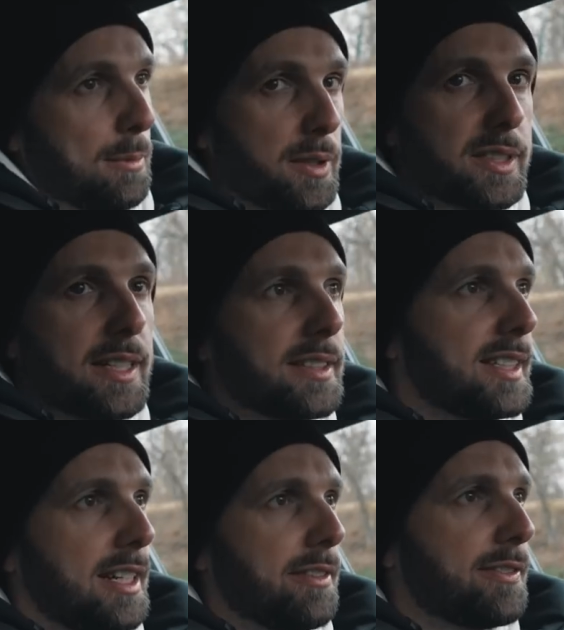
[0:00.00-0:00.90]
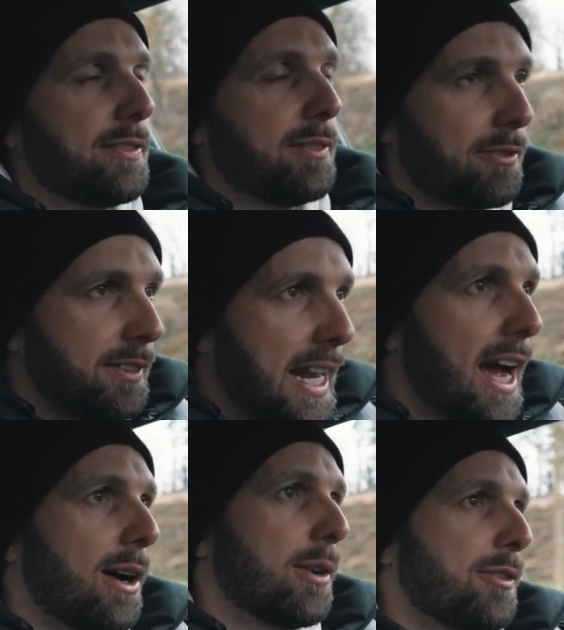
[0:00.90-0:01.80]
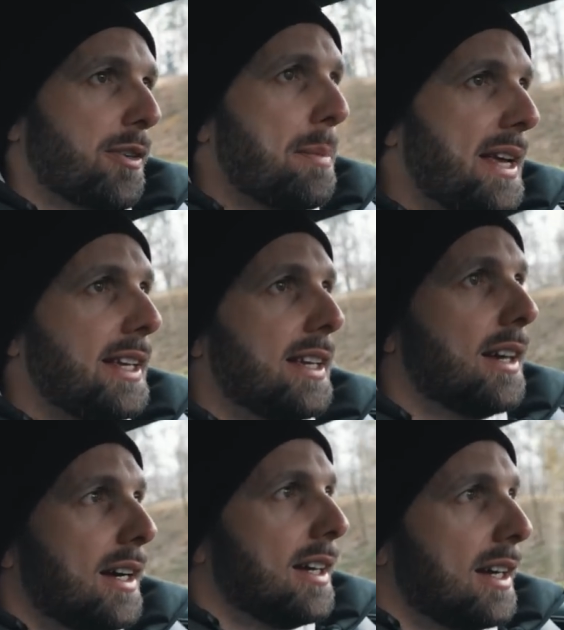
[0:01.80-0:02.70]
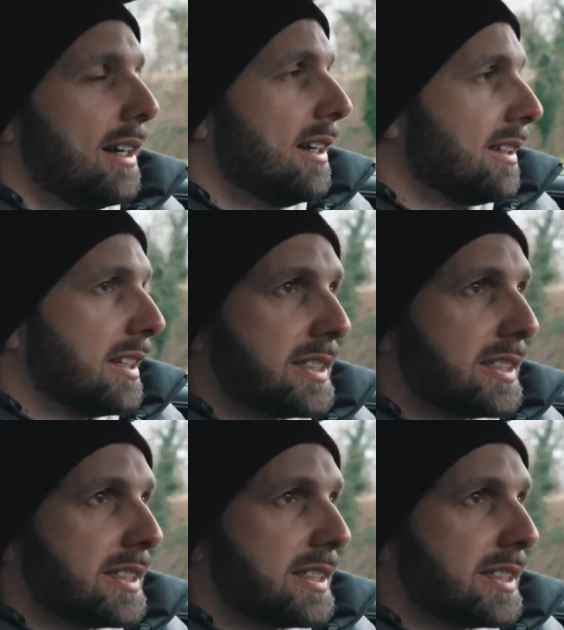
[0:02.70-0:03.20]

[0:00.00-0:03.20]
more sensitive. Now for me, the